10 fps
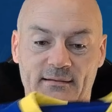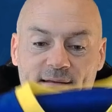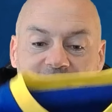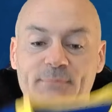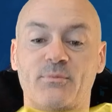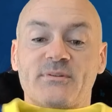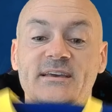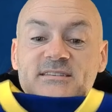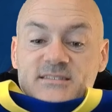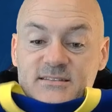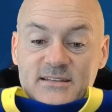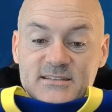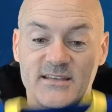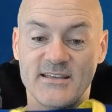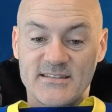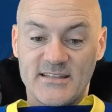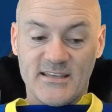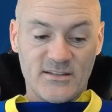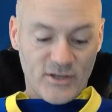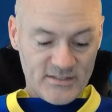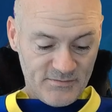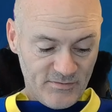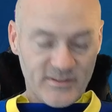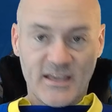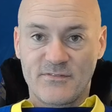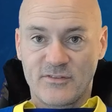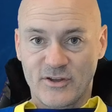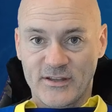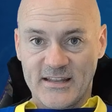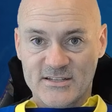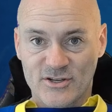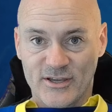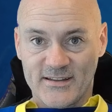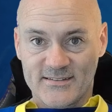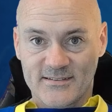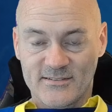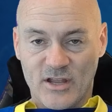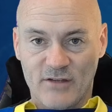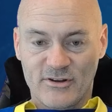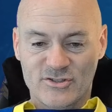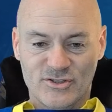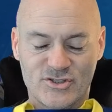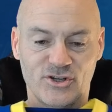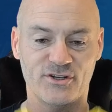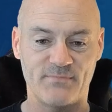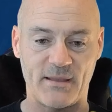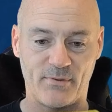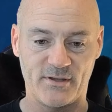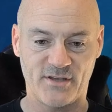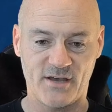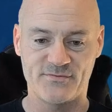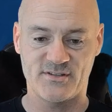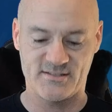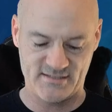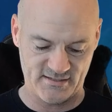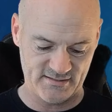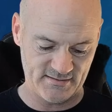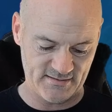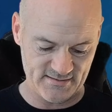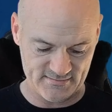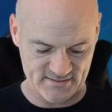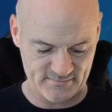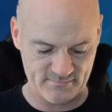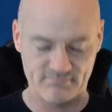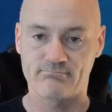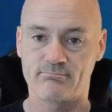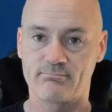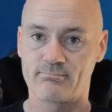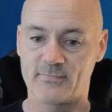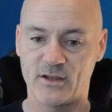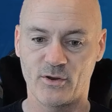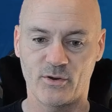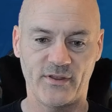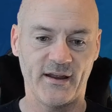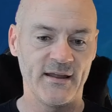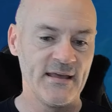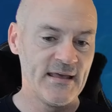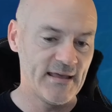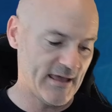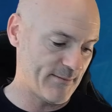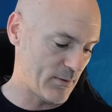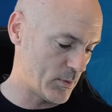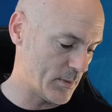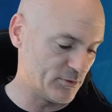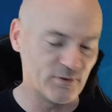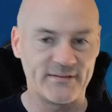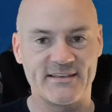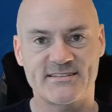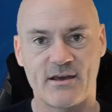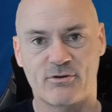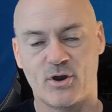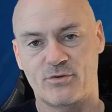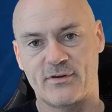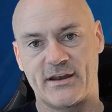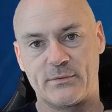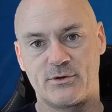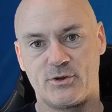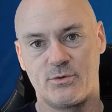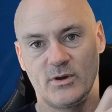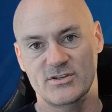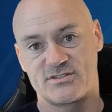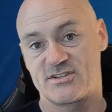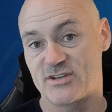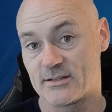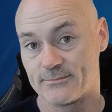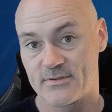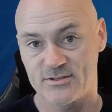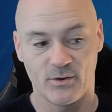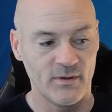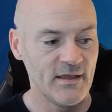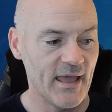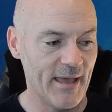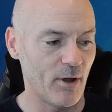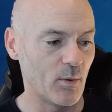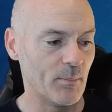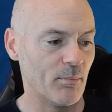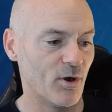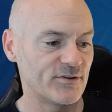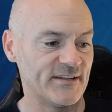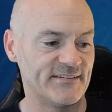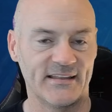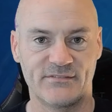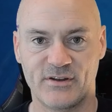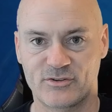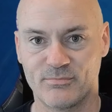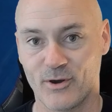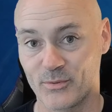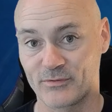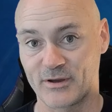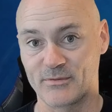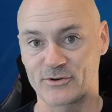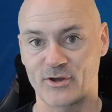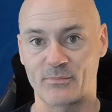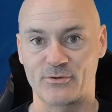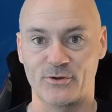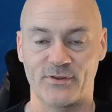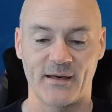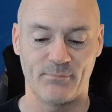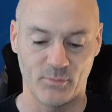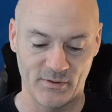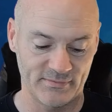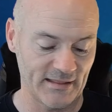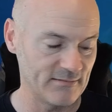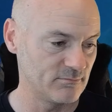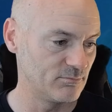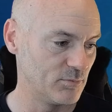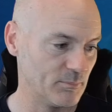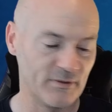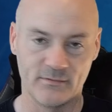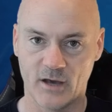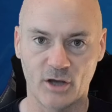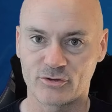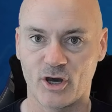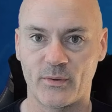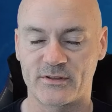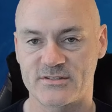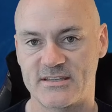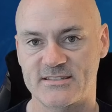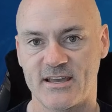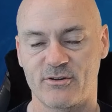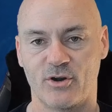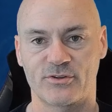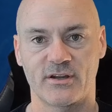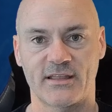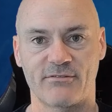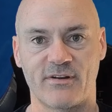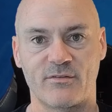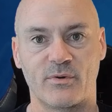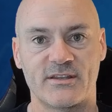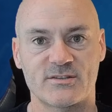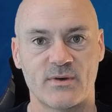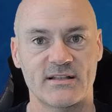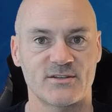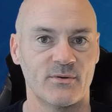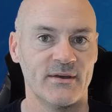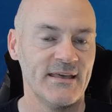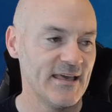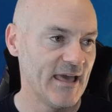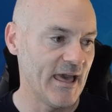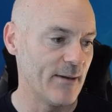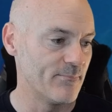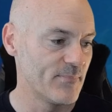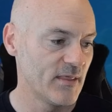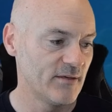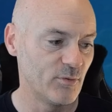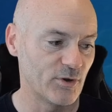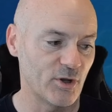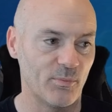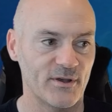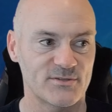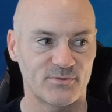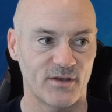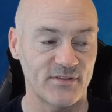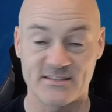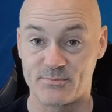helping with this. This is the nineteen fifty-eight fifty-nine Leeds United original shirt made by Tufts. You can see it on the... the the logo there, um, and we will be doing a discount code for anyone who watches this channel. So um, I will put more detail in the video tomorrow when I've got more time to do that, but we, that will be ongoing. There's a discount code that I'll get for everybody as well. So um, if you want to go buy some Tufts, it's a